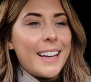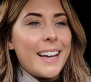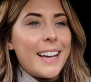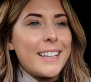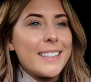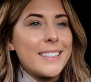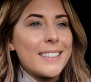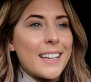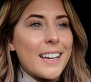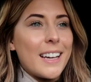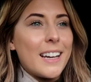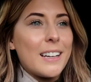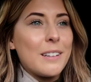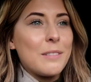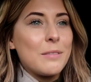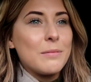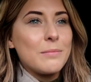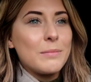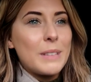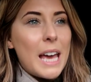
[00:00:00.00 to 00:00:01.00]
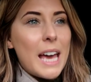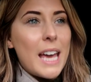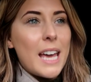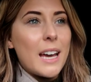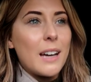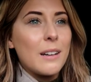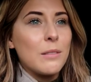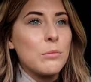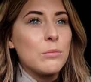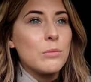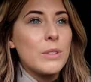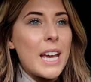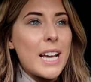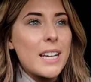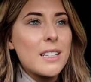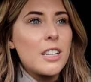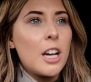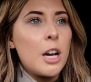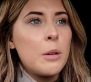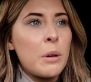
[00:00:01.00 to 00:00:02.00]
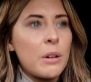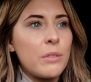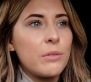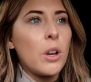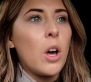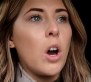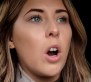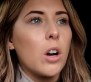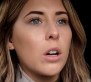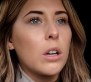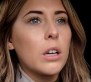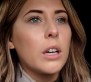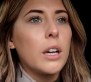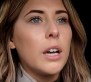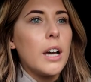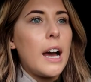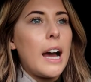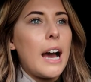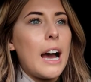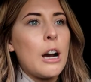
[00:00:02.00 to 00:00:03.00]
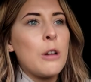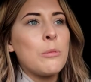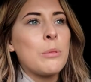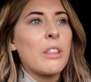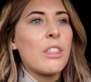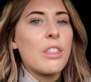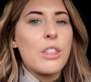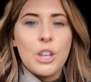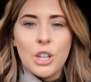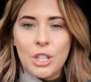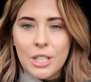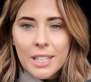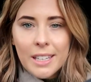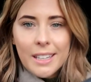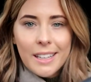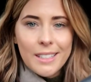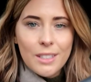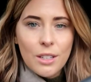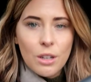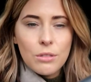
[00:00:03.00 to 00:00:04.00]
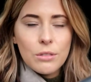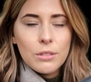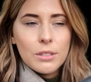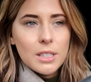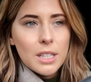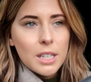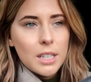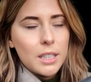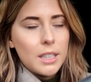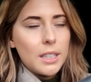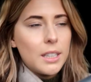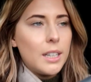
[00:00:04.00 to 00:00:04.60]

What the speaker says: And yeah, next time I vlog, I'll be 30 years old.